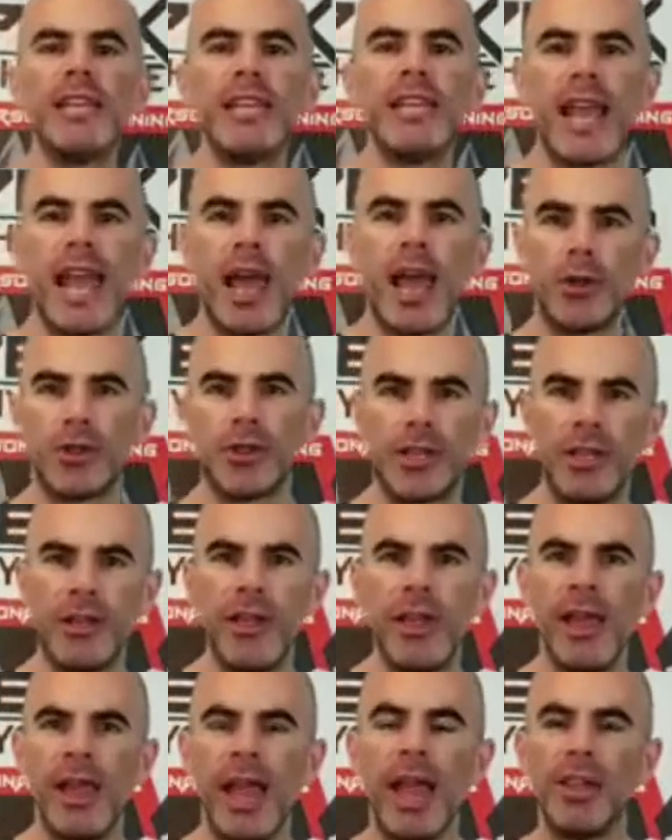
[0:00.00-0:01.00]
eating healthy
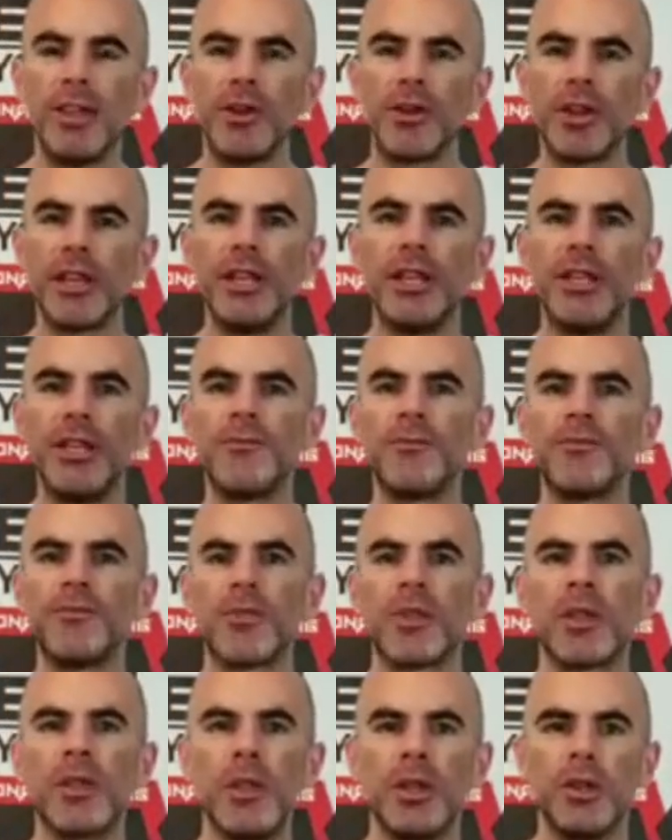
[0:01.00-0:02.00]
and you're eating,
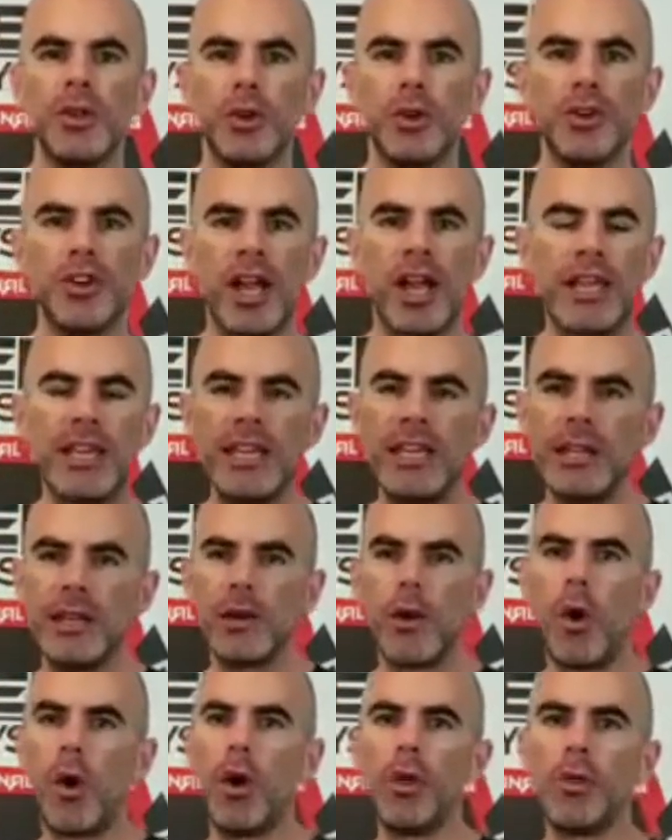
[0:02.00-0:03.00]
you know, you're not
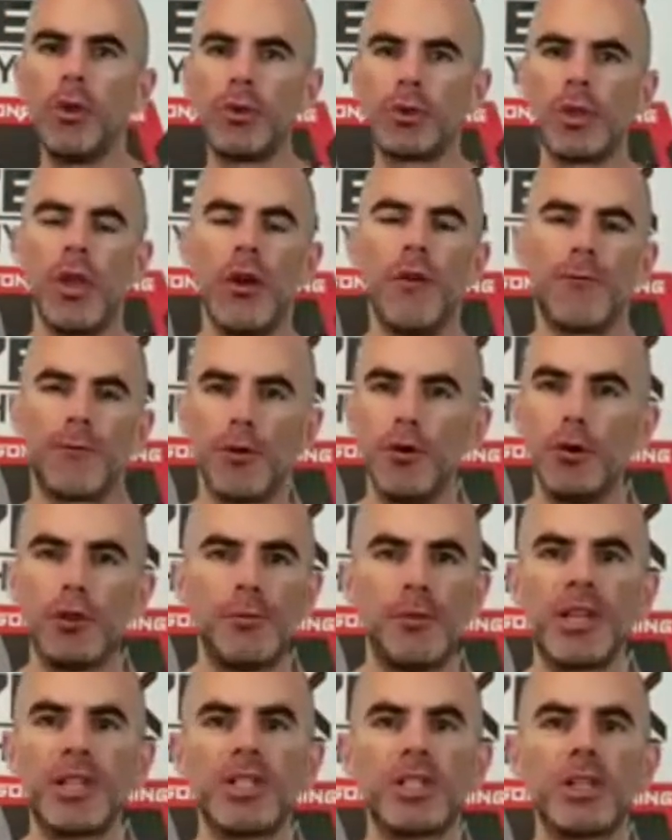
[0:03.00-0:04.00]
eating all those fruits
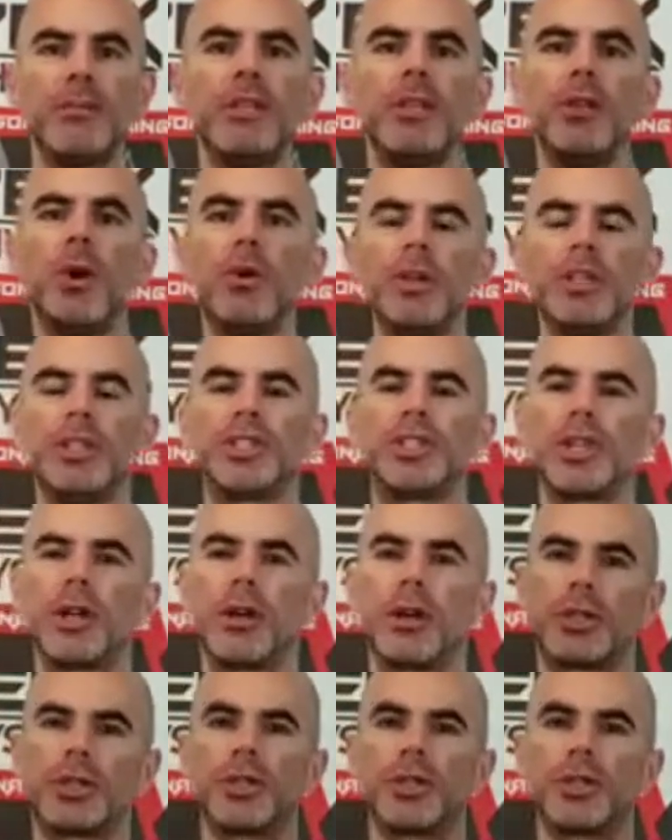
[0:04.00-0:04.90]
because you're gonna be loaded in sugar.